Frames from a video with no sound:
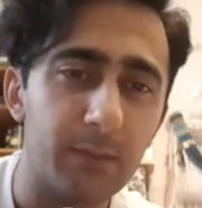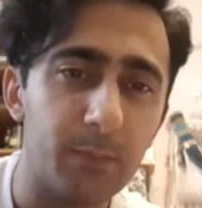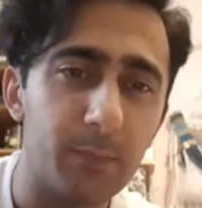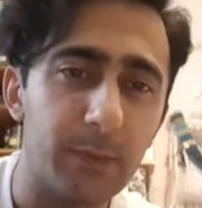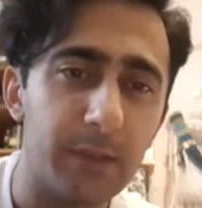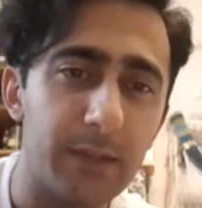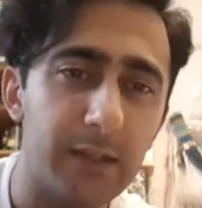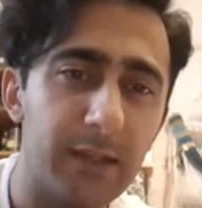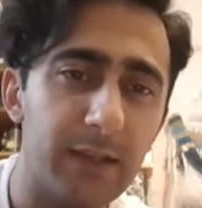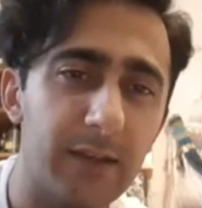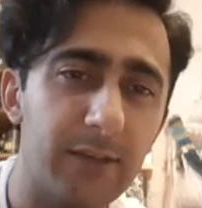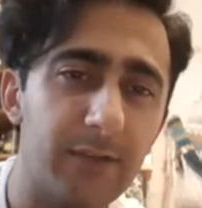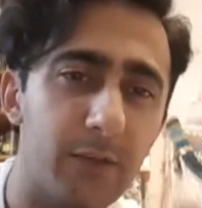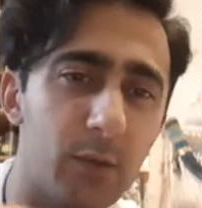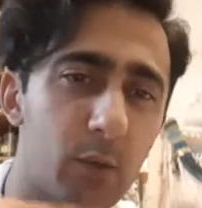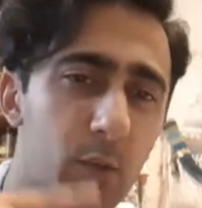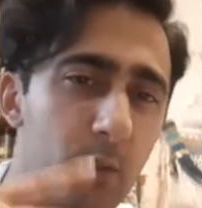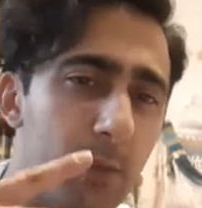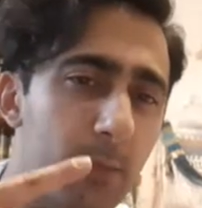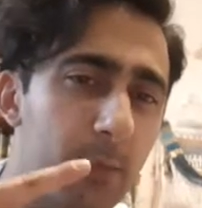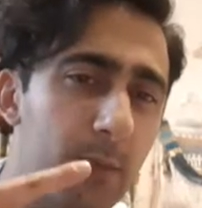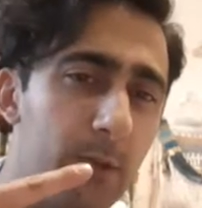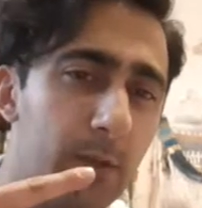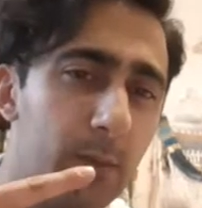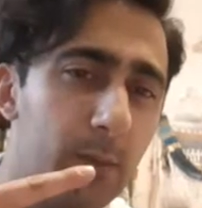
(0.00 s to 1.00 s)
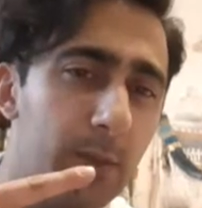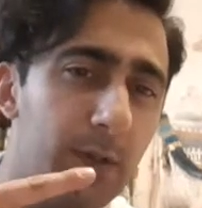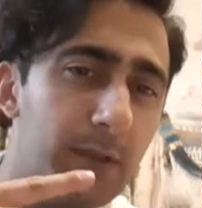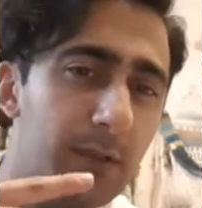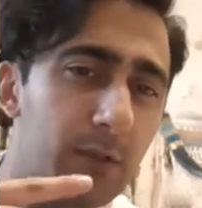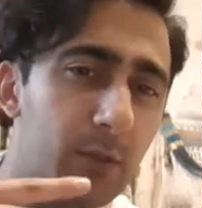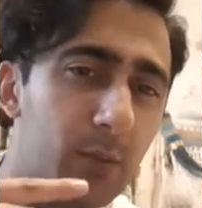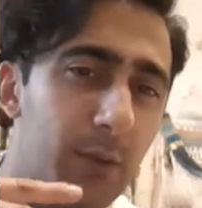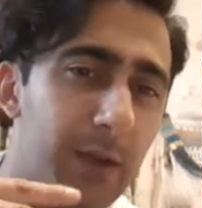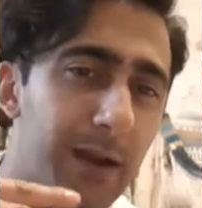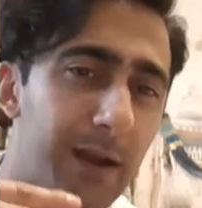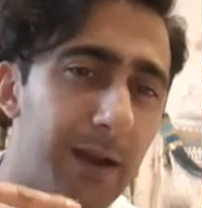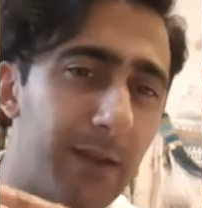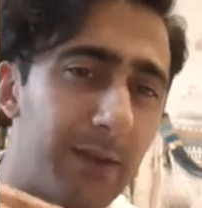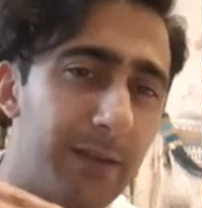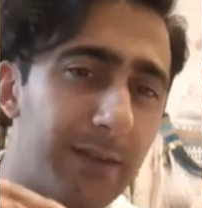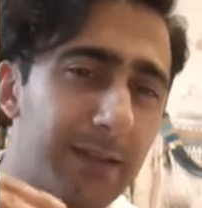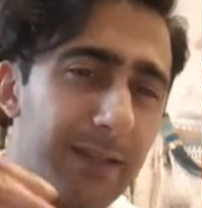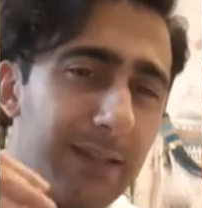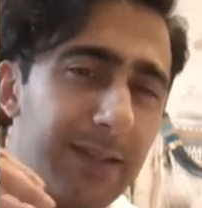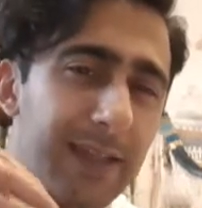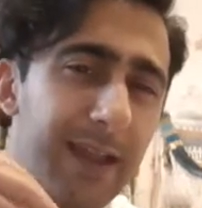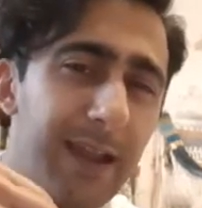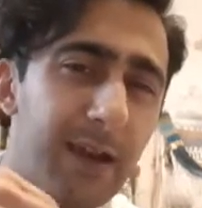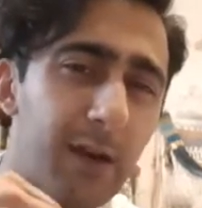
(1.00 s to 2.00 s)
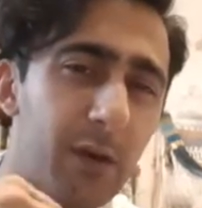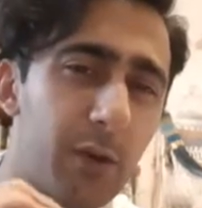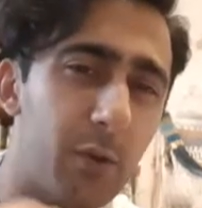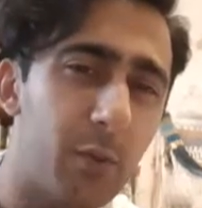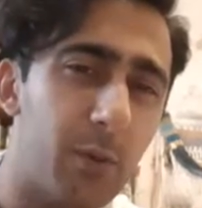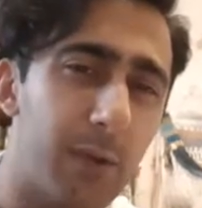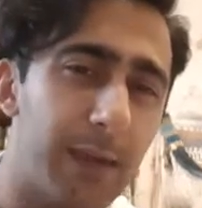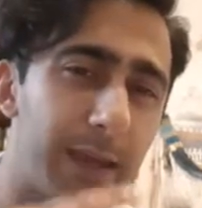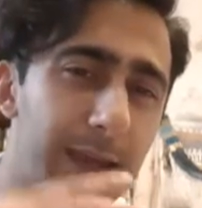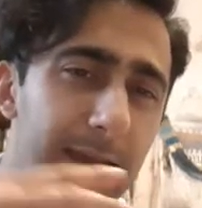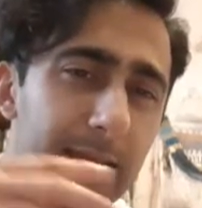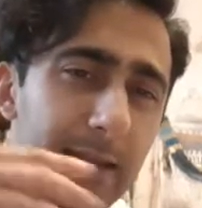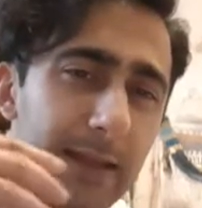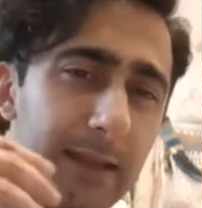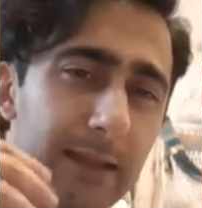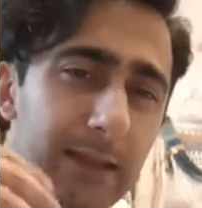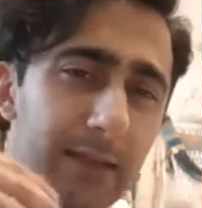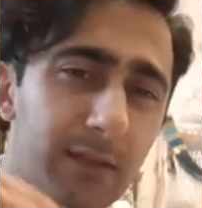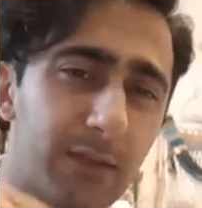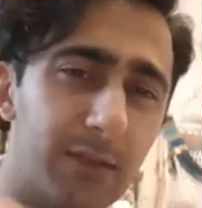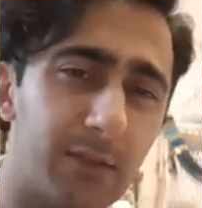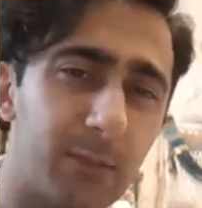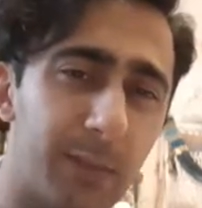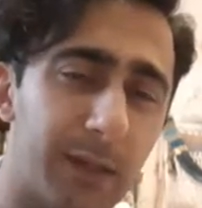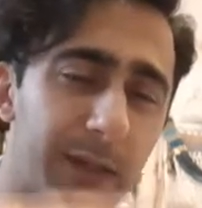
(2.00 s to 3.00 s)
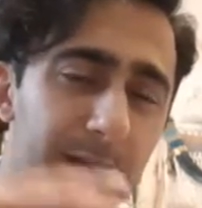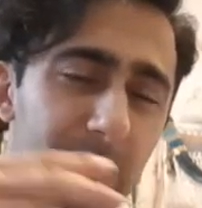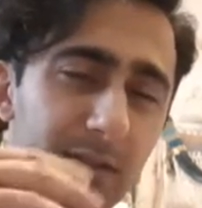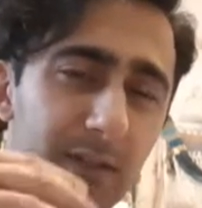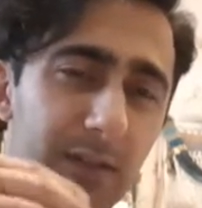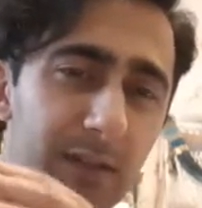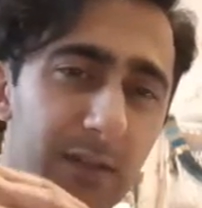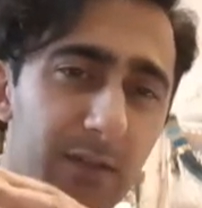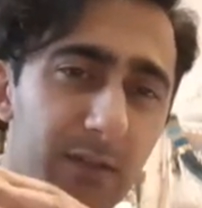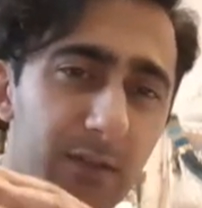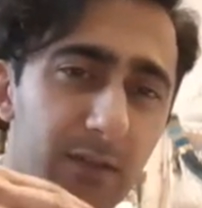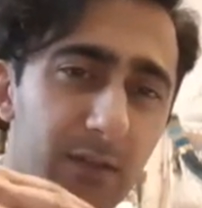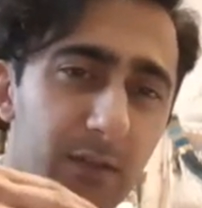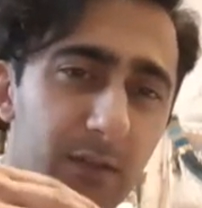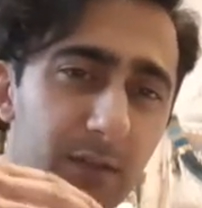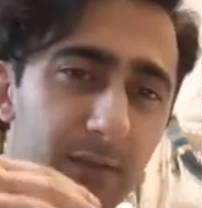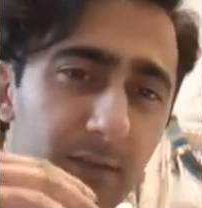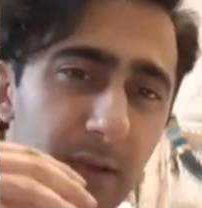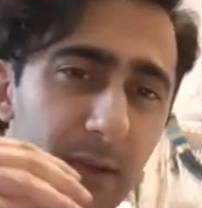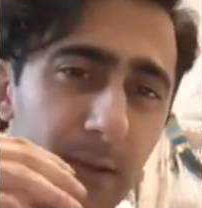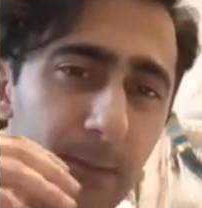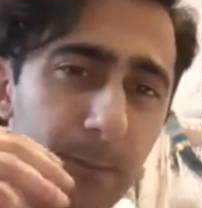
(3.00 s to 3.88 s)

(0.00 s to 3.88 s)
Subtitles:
but if a woman were to wear it, the caraway and the spiciness of